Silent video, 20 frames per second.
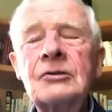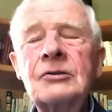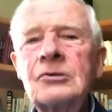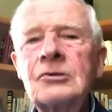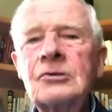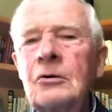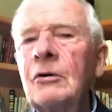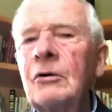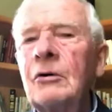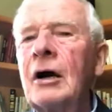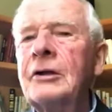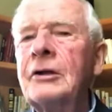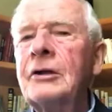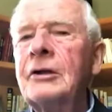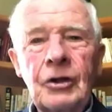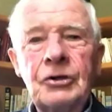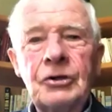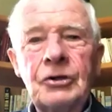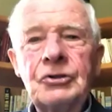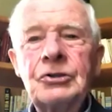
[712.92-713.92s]

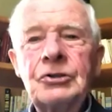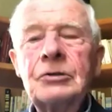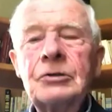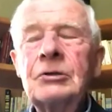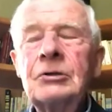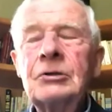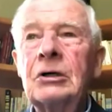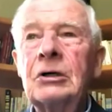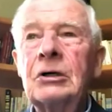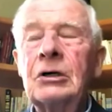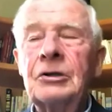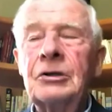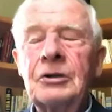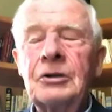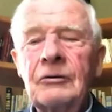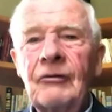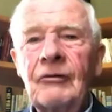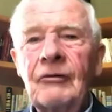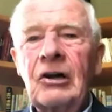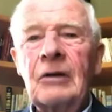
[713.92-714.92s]
Knowledge and
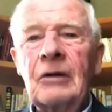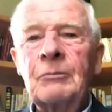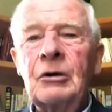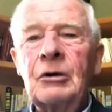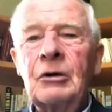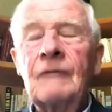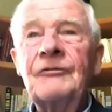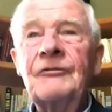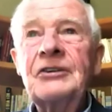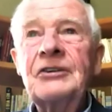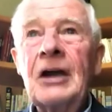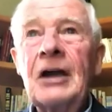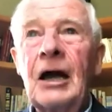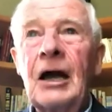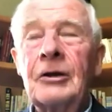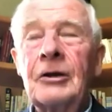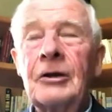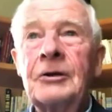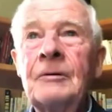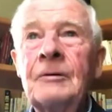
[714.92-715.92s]
development of talent
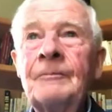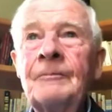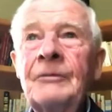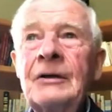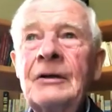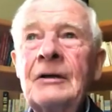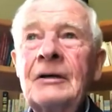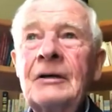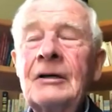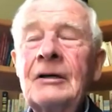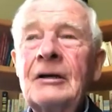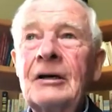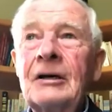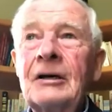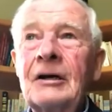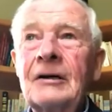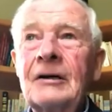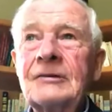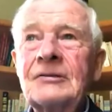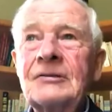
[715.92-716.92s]
as
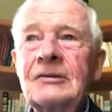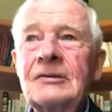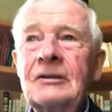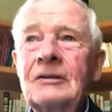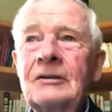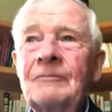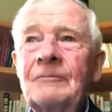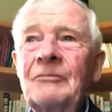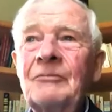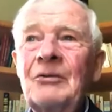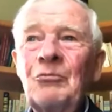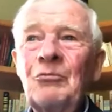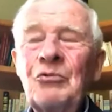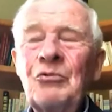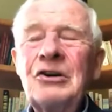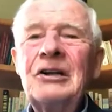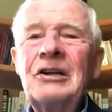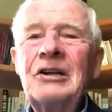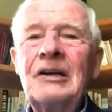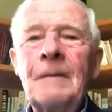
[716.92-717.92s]
really important
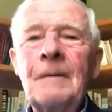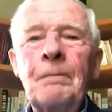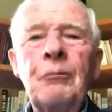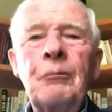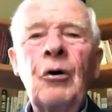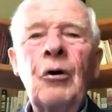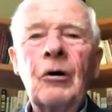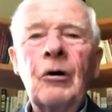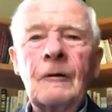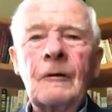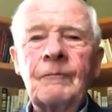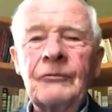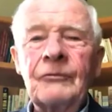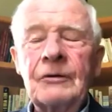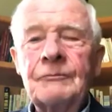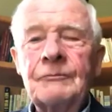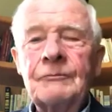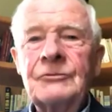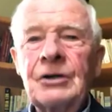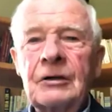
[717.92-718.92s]
objectives in a
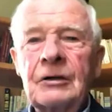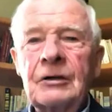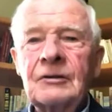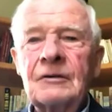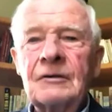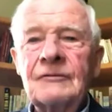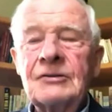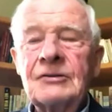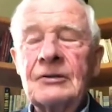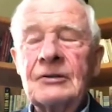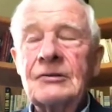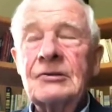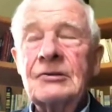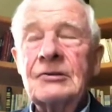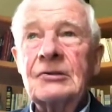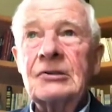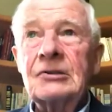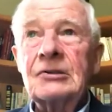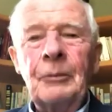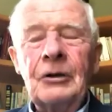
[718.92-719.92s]
society. And then the
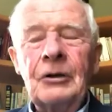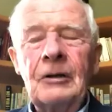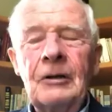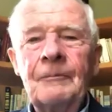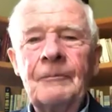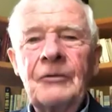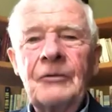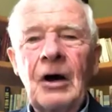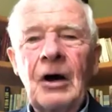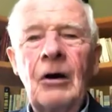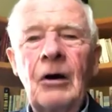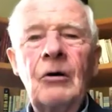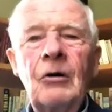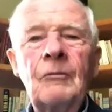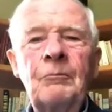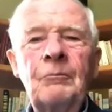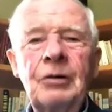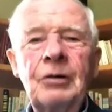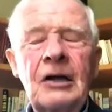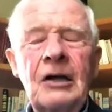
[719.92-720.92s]
company, how blessed
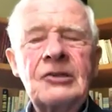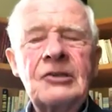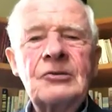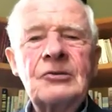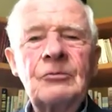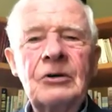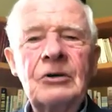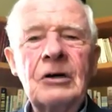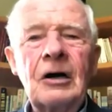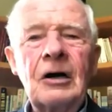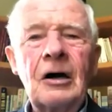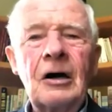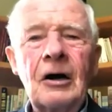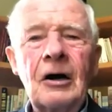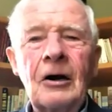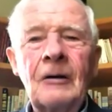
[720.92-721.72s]
we are to